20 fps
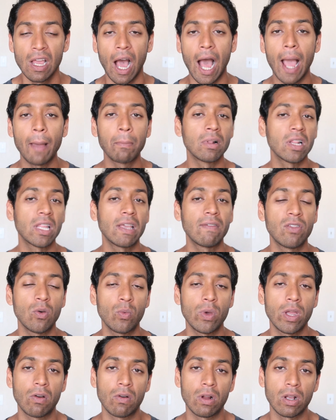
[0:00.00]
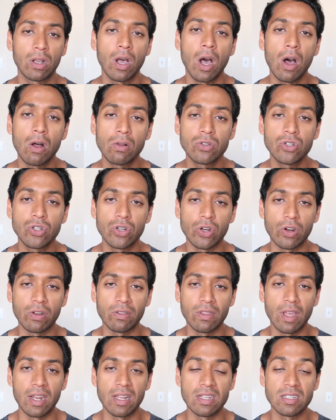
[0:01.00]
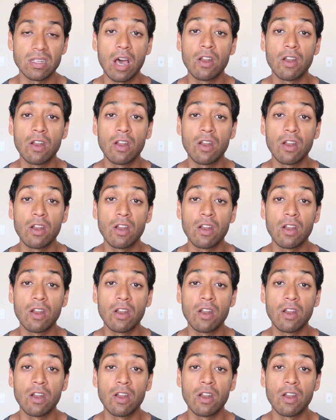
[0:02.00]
I believe that we are a culture that is